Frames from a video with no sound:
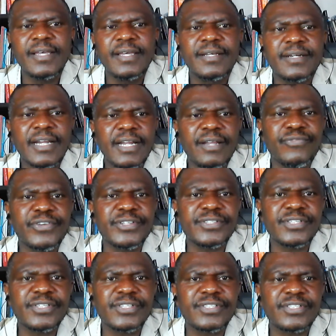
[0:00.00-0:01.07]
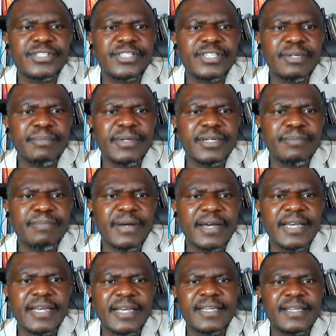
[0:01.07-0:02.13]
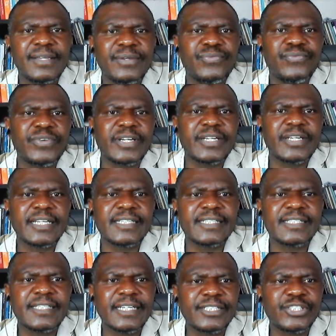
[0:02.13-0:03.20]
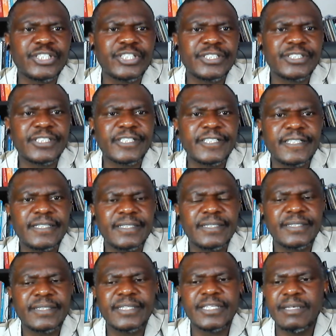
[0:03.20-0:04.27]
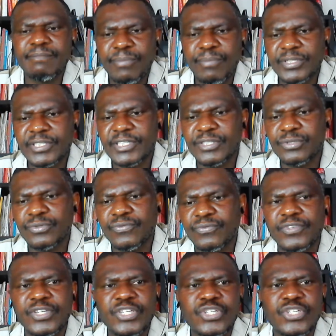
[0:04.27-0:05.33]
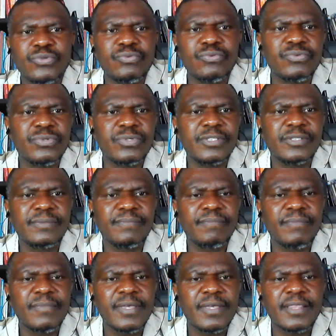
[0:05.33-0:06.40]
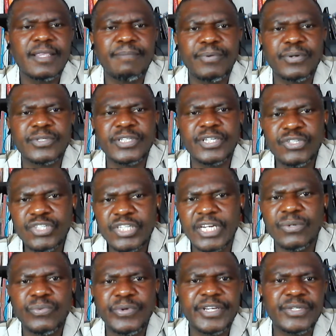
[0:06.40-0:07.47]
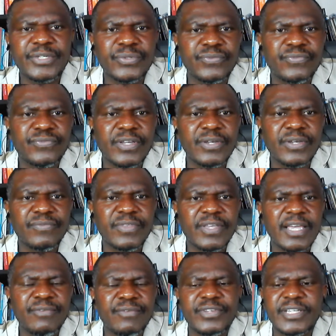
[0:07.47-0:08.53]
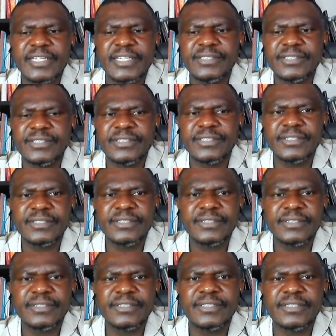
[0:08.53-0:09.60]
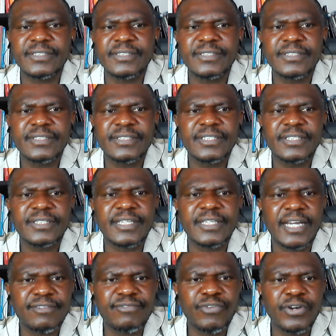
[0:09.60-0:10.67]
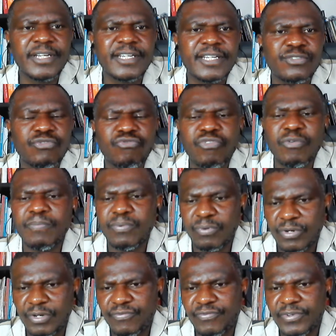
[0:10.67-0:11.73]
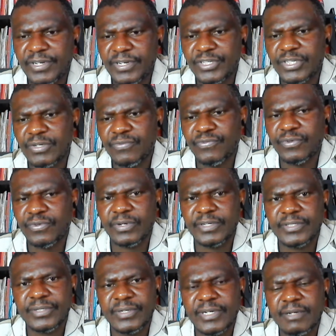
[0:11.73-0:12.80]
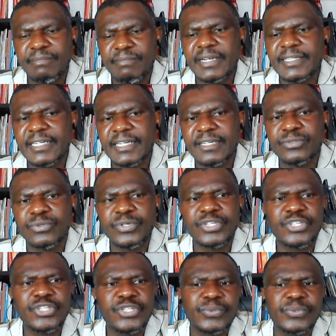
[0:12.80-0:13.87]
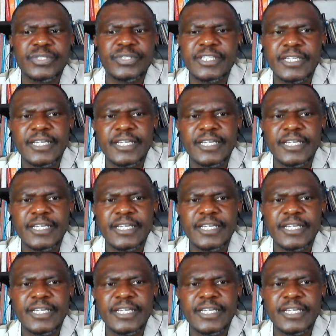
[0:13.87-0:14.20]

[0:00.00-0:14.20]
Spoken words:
Relevance is determined by factors such as the importance of the issues, the potential weight of the evidence, the avoidance of a proliferation of collateral matters or issues,